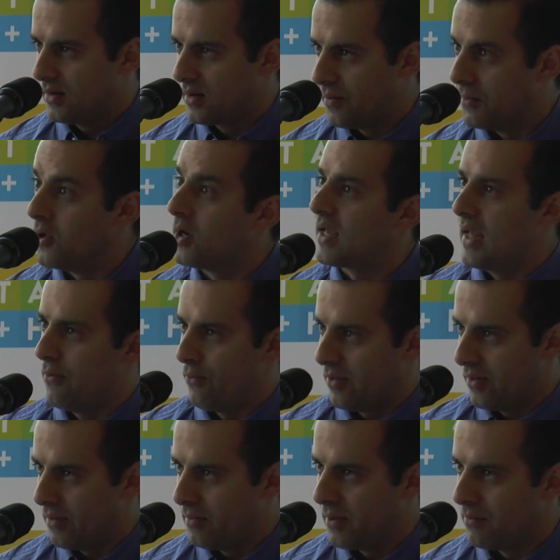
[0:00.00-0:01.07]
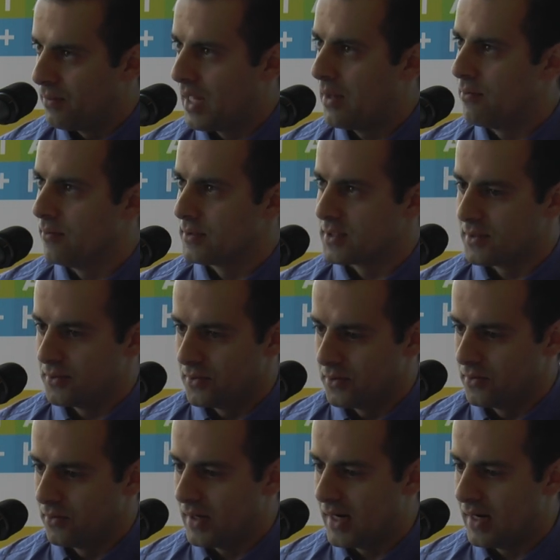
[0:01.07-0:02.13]
communicate with him and be able
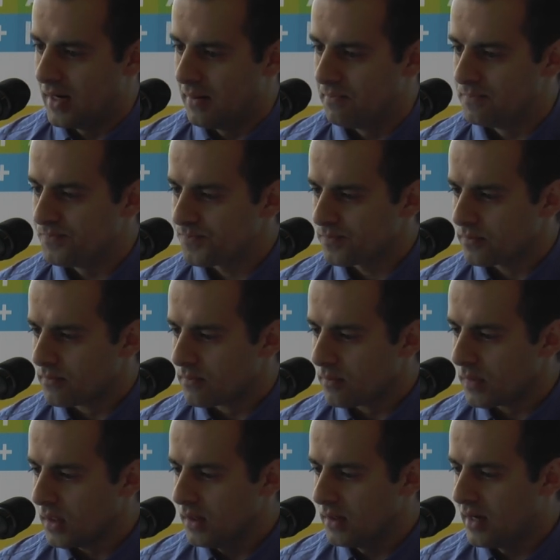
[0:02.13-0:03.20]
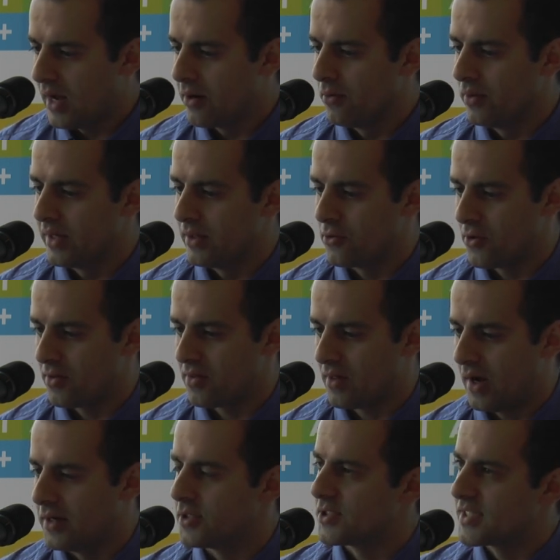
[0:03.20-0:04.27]
to not only just
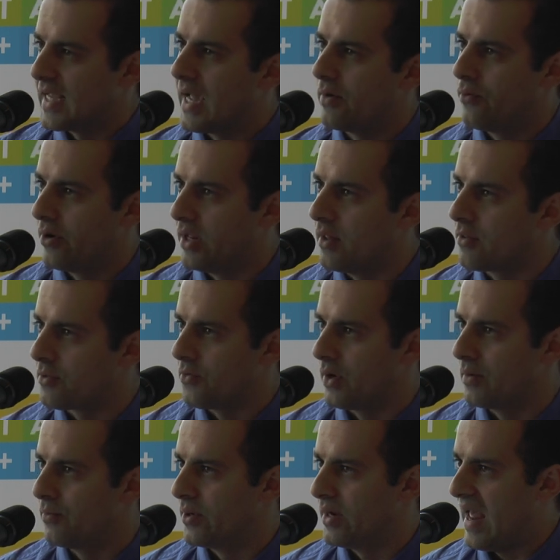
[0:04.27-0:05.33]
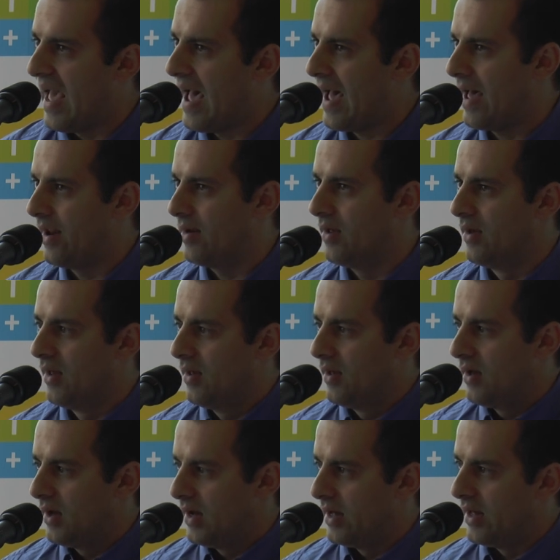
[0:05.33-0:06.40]
understand what he's doing, but add
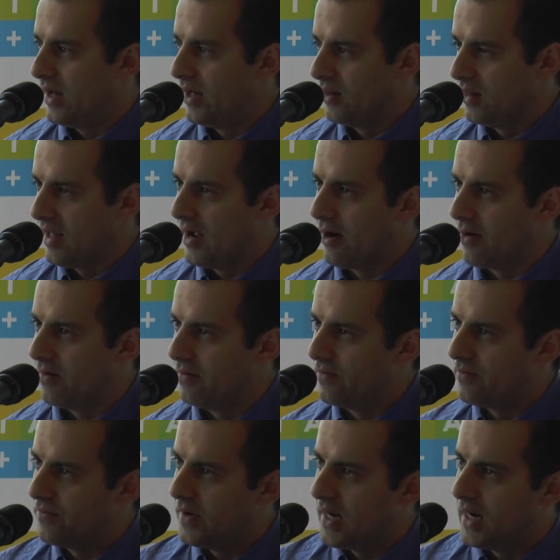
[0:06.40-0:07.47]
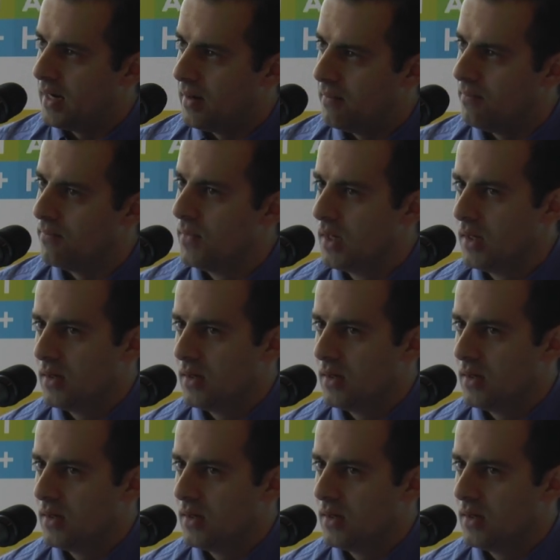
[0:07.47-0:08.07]
a layer of